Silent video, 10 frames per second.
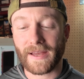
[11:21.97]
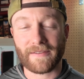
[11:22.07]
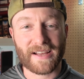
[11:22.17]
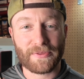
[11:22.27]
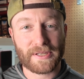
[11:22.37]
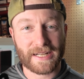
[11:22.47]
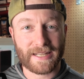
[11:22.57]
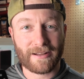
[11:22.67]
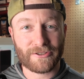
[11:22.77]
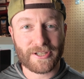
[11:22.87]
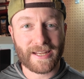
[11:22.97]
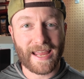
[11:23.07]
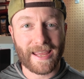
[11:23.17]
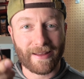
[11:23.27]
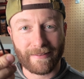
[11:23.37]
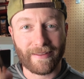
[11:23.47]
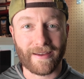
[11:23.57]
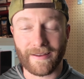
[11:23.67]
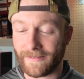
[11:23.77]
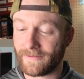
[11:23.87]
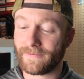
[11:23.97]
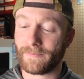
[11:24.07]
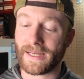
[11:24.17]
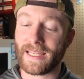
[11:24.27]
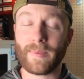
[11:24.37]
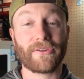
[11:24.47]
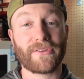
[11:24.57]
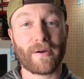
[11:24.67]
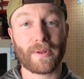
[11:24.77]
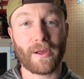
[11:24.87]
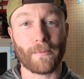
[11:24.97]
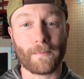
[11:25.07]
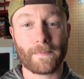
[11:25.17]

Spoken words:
I've got the technology, and my email's down below.